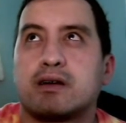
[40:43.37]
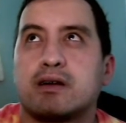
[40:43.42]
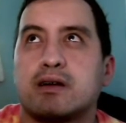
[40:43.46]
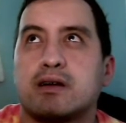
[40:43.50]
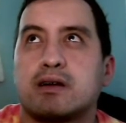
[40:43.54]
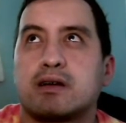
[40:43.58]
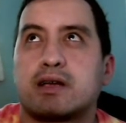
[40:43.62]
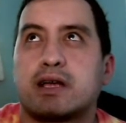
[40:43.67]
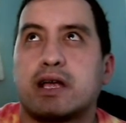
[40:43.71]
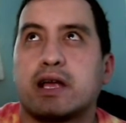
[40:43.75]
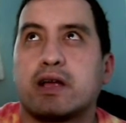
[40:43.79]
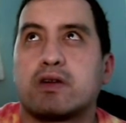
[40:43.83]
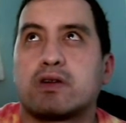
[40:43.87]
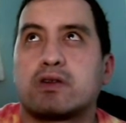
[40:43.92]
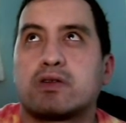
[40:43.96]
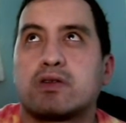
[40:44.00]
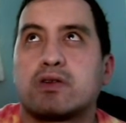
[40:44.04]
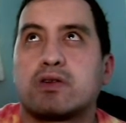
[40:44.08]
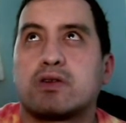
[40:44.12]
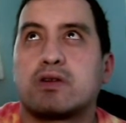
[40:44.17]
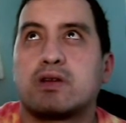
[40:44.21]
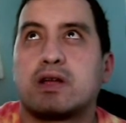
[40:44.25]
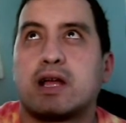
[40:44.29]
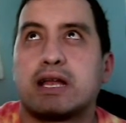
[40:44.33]

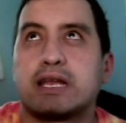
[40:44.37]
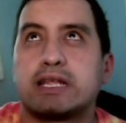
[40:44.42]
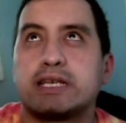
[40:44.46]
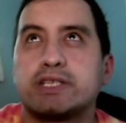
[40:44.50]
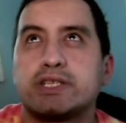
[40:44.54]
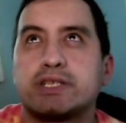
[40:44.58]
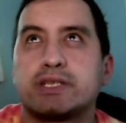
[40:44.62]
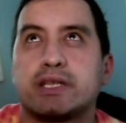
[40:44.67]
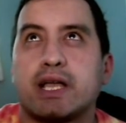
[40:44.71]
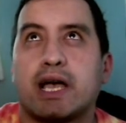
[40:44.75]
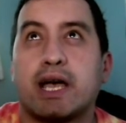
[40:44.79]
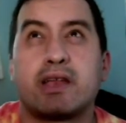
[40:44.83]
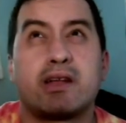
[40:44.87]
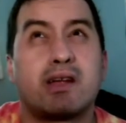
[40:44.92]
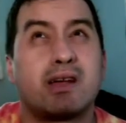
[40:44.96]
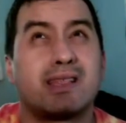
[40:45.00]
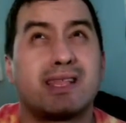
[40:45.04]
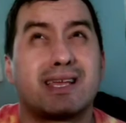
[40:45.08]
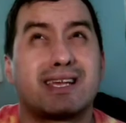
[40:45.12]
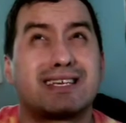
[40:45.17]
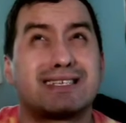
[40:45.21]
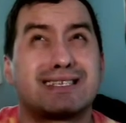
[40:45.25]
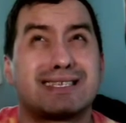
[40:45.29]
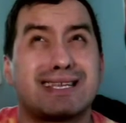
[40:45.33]
character, at least I don't,
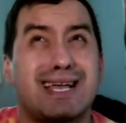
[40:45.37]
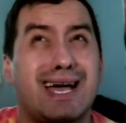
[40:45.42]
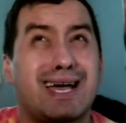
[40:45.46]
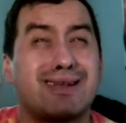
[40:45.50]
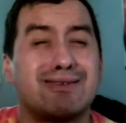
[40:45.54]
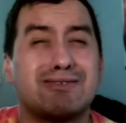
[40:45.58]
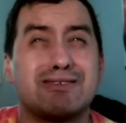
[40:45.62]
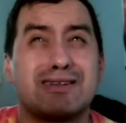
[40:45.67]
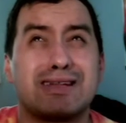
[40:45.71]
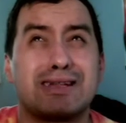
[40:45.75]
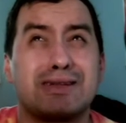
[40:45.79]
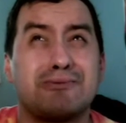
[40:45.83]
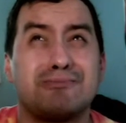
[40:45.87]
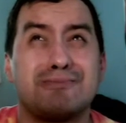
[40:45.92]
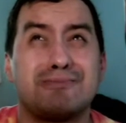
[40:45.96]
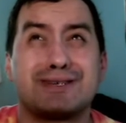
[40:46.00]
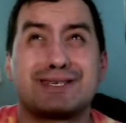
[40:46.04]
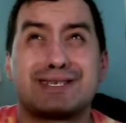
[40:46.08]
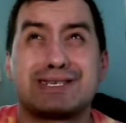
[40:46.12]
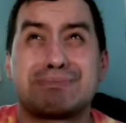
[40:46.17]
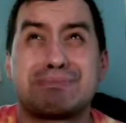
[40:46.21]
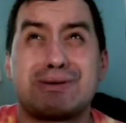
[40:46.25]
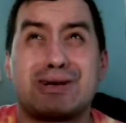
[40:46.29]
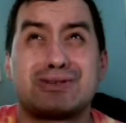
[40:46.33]
like, because I don't really know much
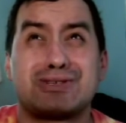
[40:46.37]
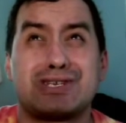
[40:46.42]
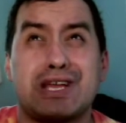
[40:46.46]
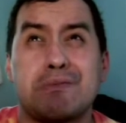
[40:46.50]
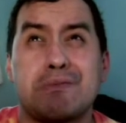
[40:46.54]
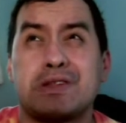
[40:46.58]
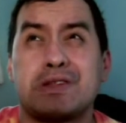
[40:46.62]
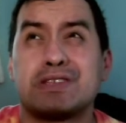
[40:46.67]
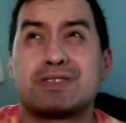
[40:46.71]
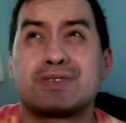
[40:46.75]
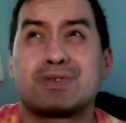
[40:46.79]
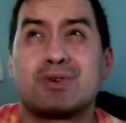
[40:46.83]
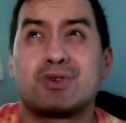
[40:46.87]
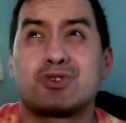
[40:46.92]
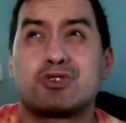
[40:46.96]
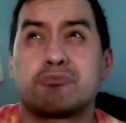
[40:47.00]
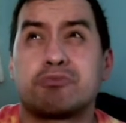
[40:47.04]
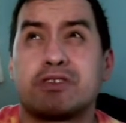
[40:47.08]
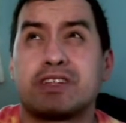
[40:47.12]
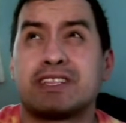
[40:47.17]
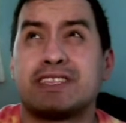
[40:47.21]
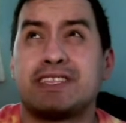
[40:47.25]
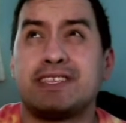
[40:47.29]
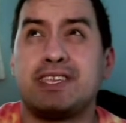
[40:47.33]
about Japanese culture,
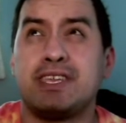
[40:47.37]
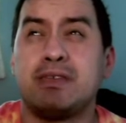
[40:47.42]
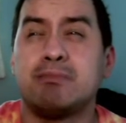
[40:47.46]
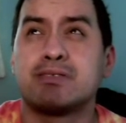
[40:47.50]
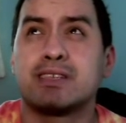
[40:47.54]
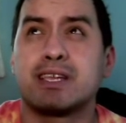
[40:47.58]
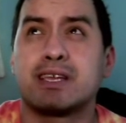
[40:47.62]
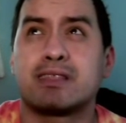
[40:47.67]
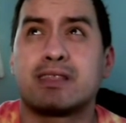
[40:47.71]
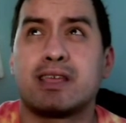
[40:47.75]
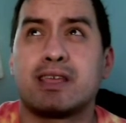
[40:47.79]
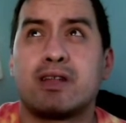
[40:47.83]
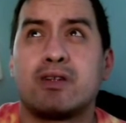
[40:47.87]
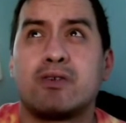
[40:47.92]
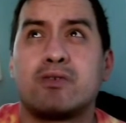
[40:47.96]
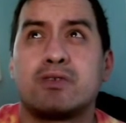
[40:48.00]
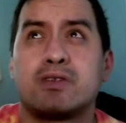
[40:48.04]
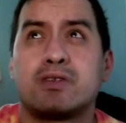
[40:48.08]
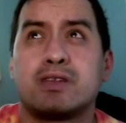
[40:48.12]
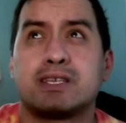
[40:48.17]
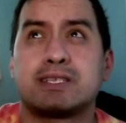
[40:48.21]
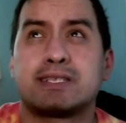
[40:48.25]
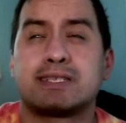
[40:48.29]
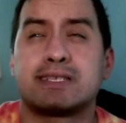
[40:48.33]
but it seems like they don't
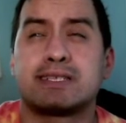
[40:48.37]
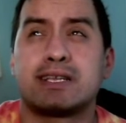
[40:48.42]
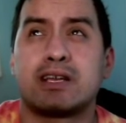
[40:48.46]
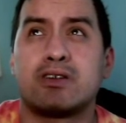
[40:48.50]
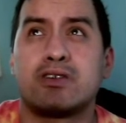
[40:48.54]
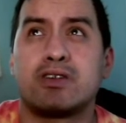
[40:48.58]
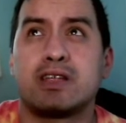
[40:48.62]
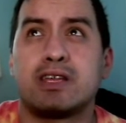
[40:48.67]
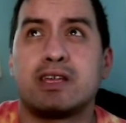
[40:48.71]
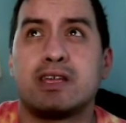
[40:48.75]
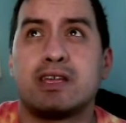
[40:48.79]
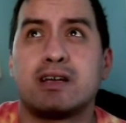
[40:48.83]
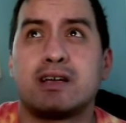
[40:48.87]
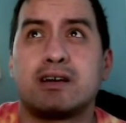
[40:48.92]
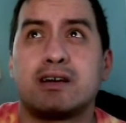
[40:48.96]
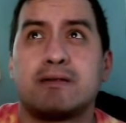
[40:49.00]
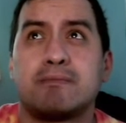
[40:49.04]
necessarily